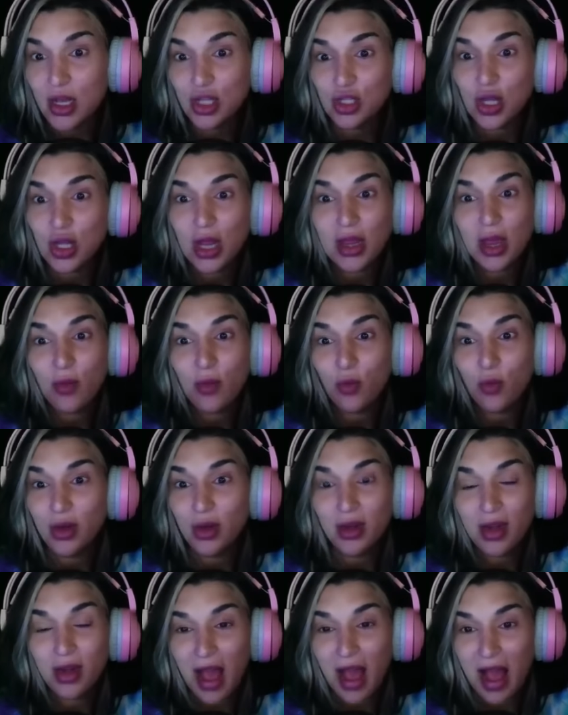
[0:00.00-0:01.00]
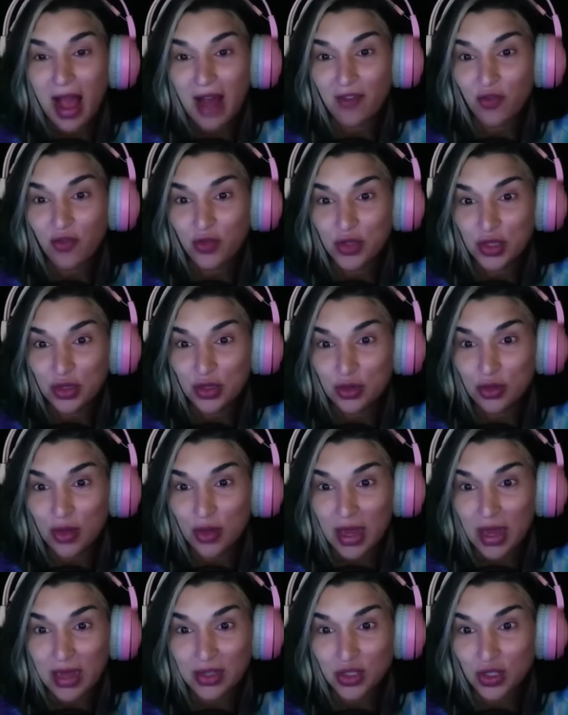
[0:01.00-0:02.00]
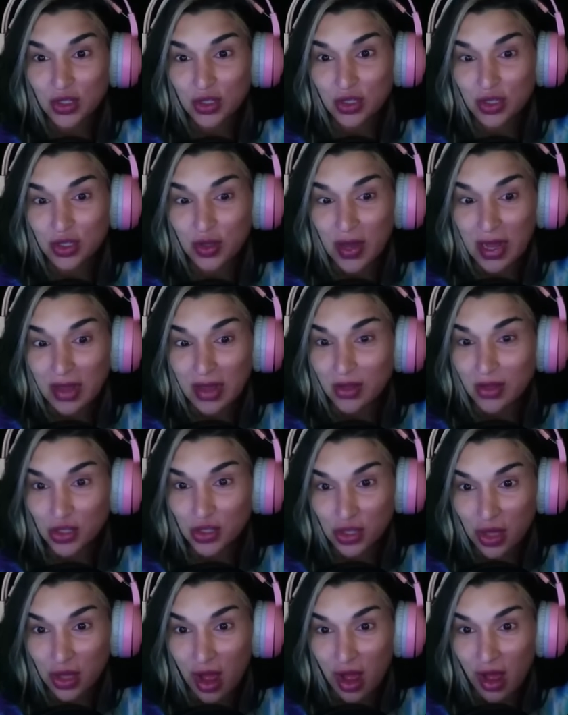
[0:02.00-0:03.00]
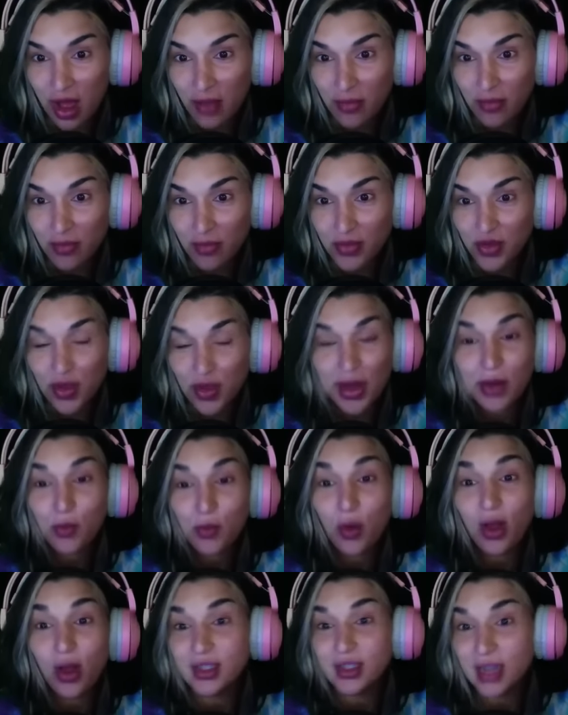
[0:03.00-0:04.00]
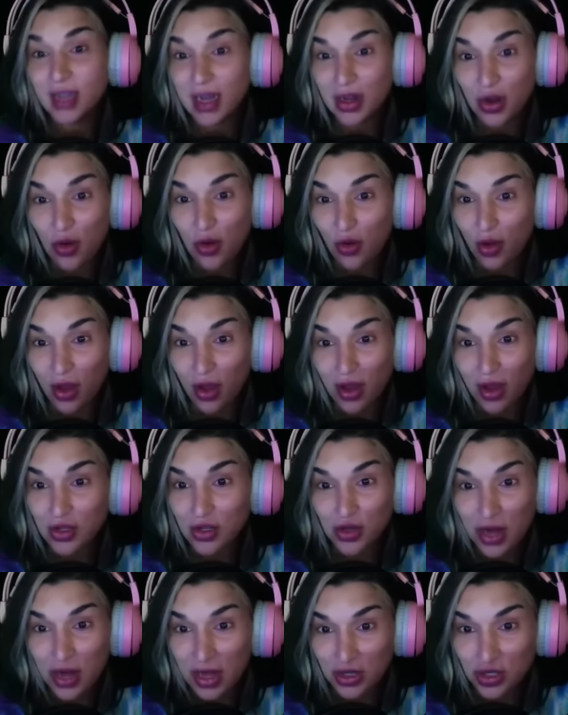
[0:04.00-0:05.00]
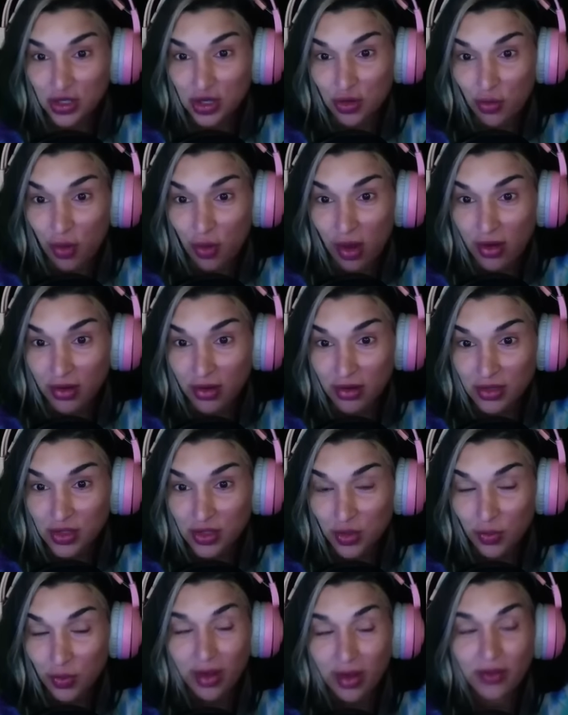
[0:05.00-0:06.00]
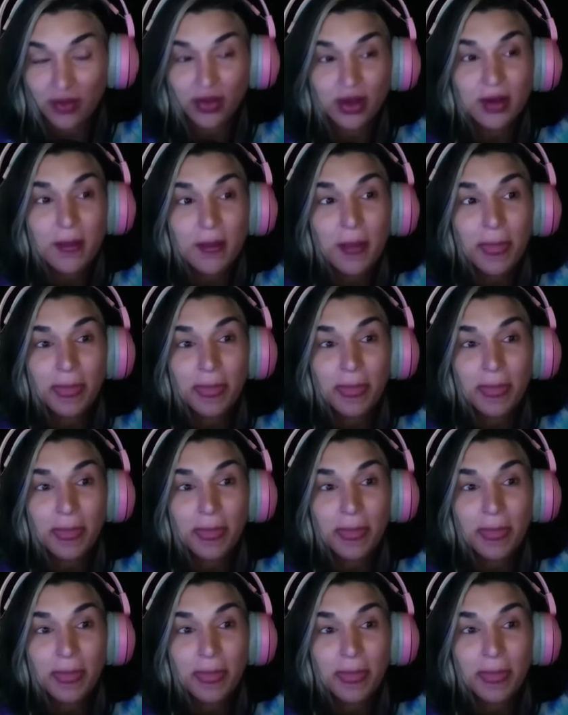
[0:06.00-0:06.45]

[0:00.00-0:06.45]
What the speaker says: so that they wouldn't have to answer to English law, so that it was in international waters or whatever.